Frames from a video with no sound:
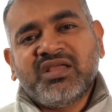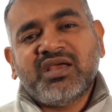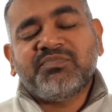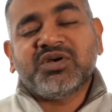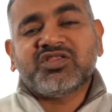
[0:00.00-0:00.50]

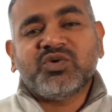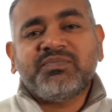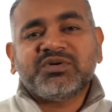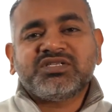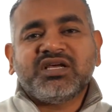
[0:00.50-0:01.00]
They put
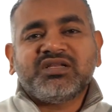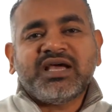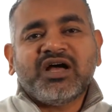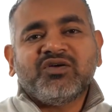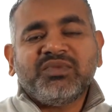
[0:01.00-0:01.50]
3%
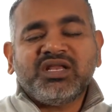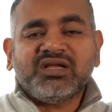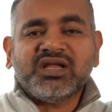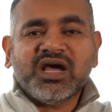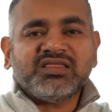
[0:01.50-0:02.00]
down,
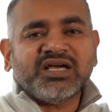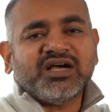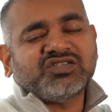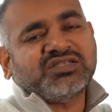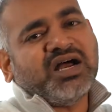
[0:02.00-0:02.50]
meaning
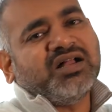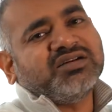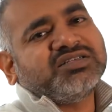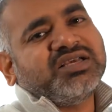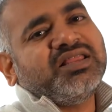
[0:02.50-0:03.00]

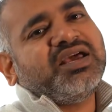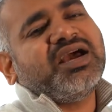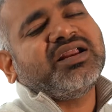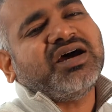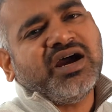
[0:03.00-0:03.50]
$9,000, and they
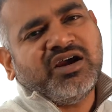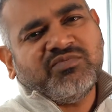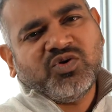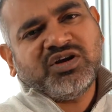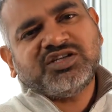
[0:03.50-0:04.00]
had a higher
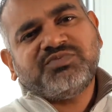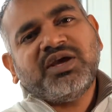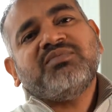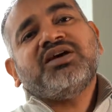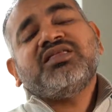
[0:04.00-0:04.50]
mortgage
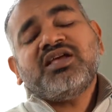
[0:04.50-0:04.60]
payment.